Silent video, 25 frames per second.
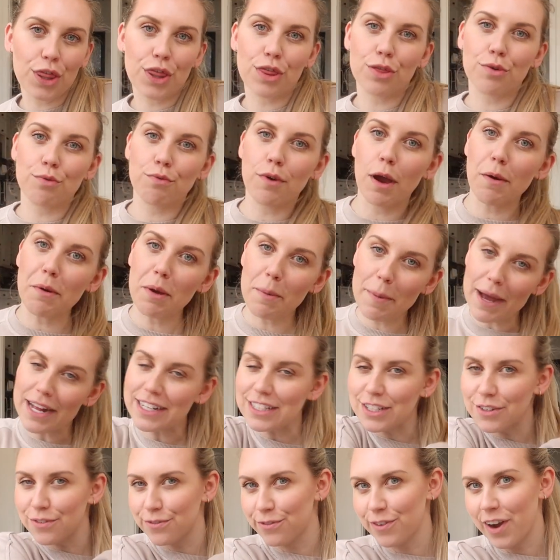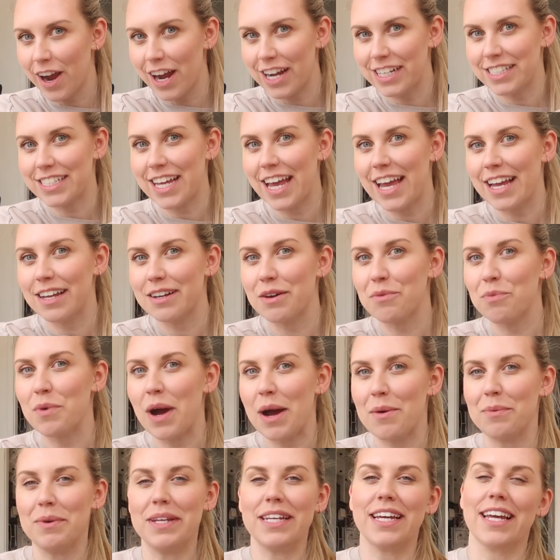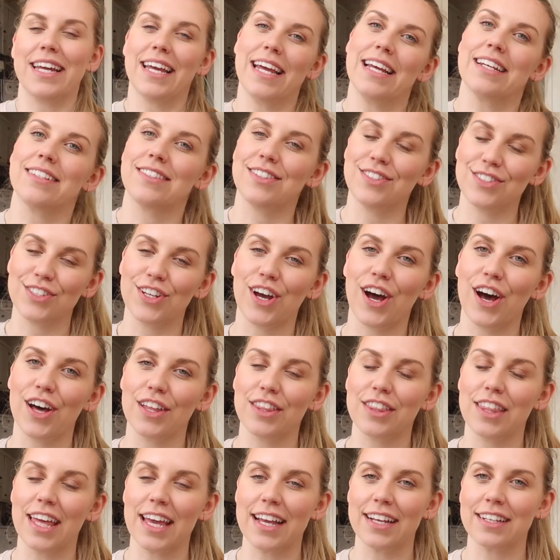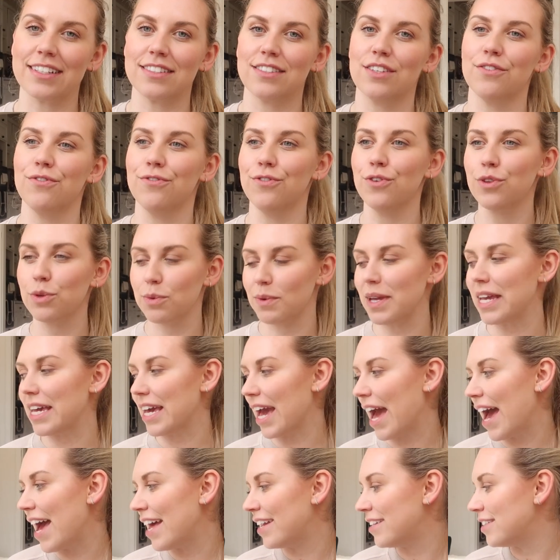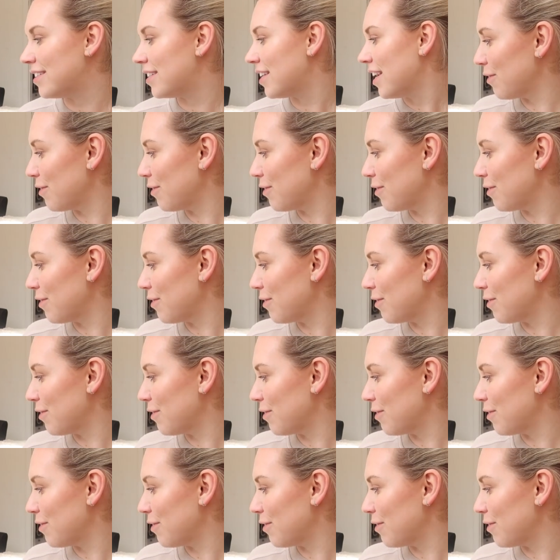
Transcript: throw it back to Friday where we kickstart things for the weekend.